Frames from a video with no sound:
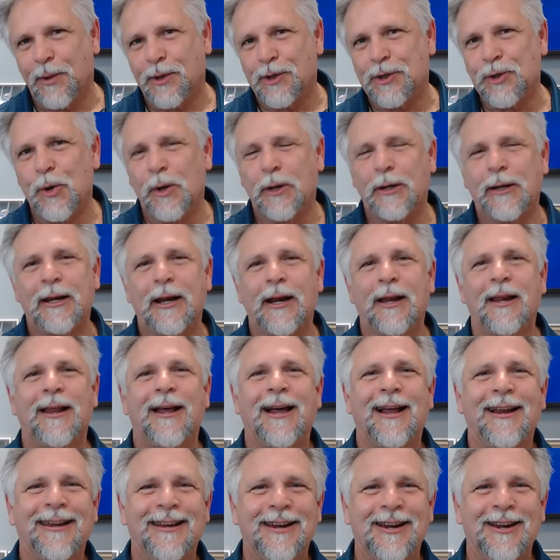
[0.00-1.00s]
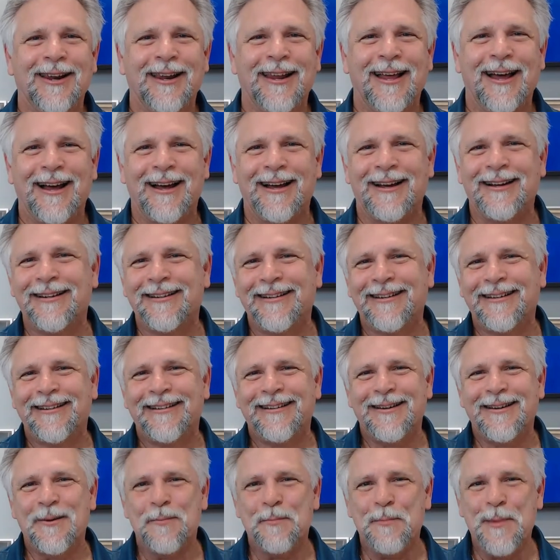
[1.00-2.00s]
We'll do a little a little uh,
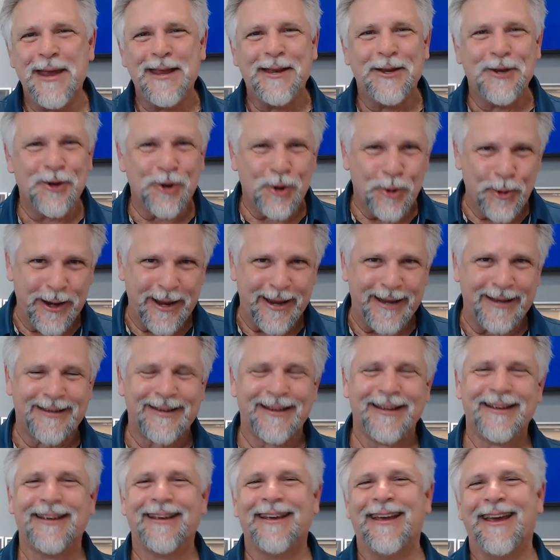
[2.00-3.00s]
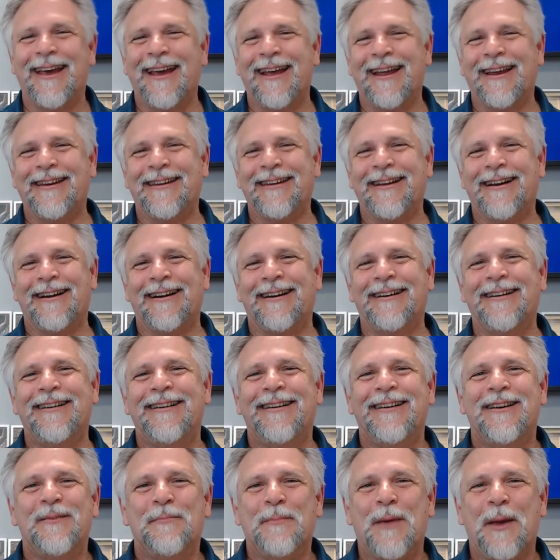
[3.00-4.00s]
meet and greet, and uh,
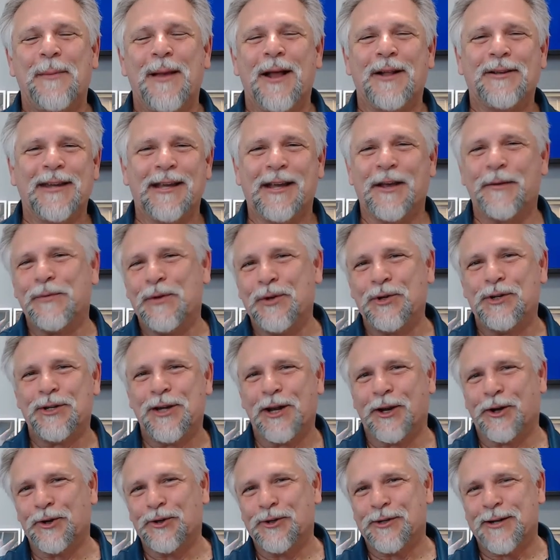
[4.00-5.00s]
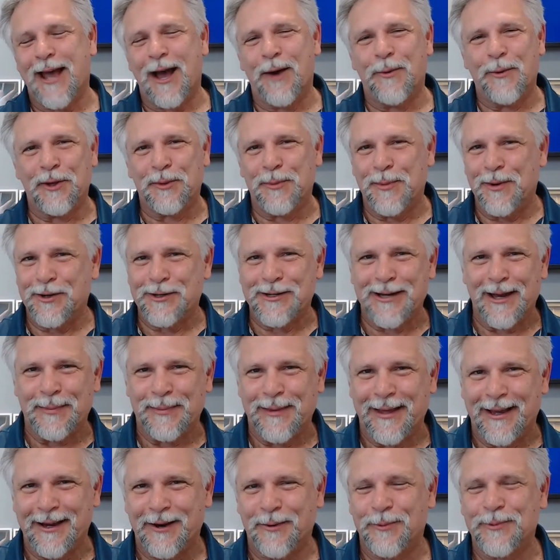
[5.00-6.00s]
maybe I'll take a few stickers down with me or
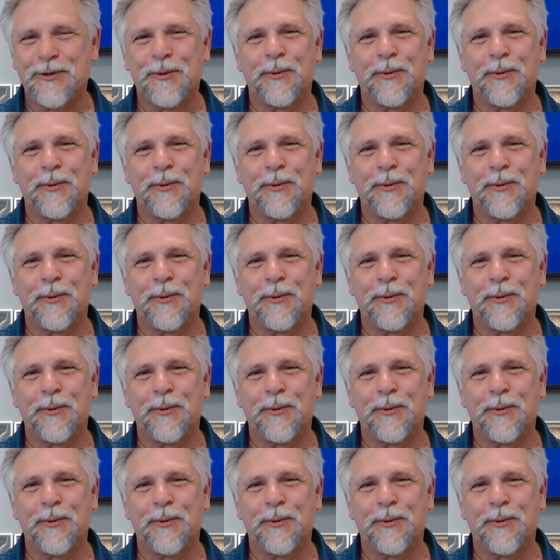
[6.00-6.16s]
something, or